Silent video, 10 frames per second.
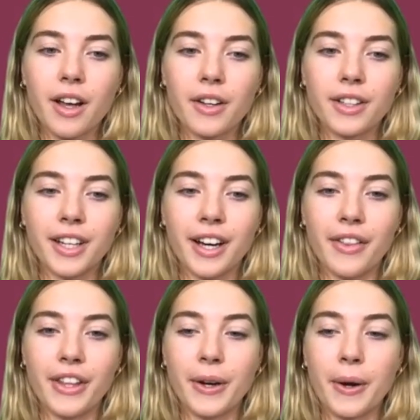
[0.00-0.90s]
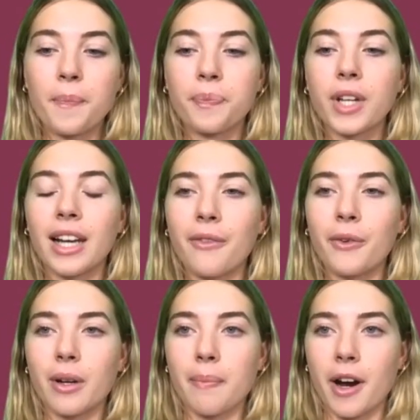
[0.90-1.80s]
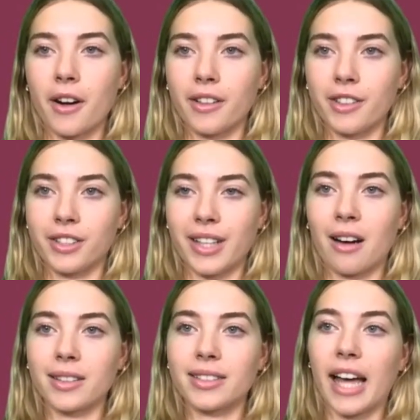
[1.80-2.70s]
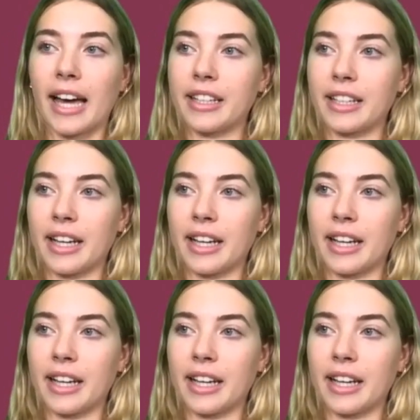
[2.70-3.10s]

Yeah, the level in America is just outstanding,